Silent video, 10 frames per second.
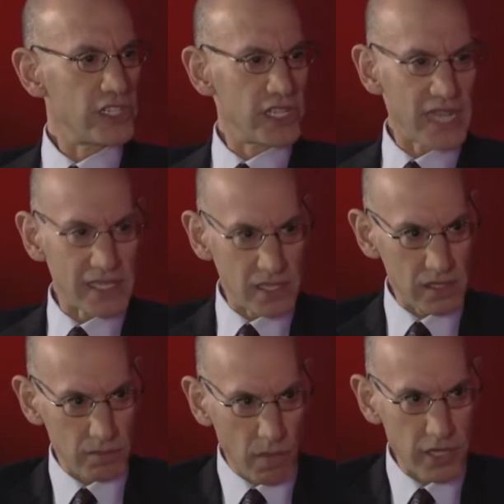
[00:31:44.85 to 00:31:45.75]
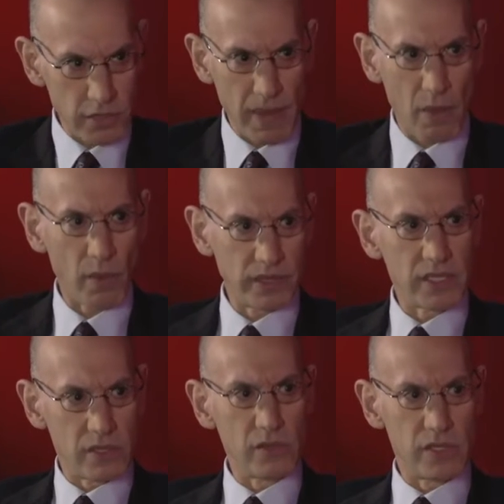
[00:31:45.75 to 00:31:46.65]
and that's as much about what these
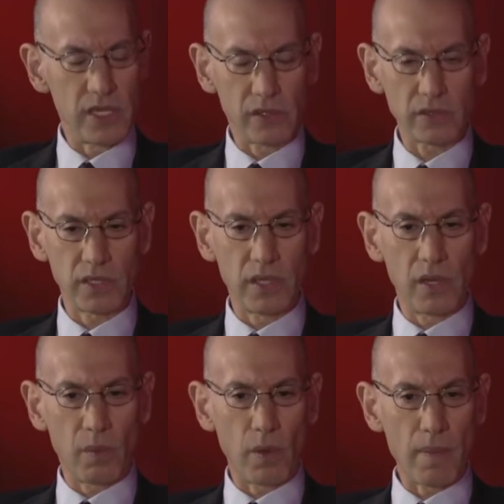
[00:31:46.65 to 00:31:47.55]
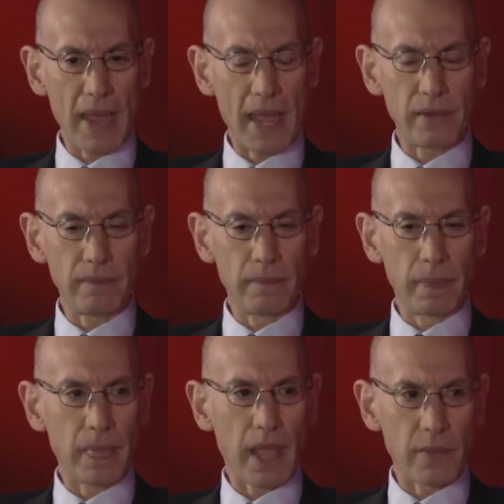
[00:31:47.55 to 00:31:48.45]
new deals were about.
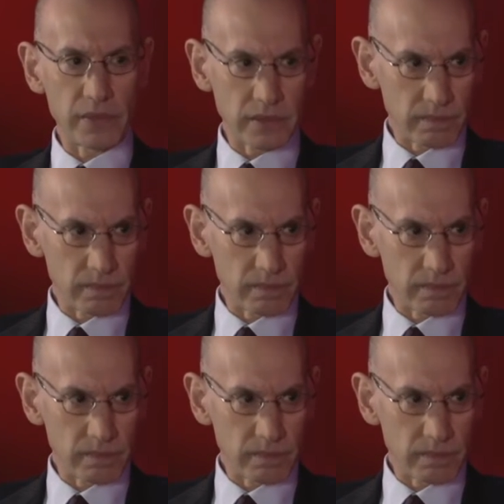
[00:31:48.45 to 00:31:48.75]
I was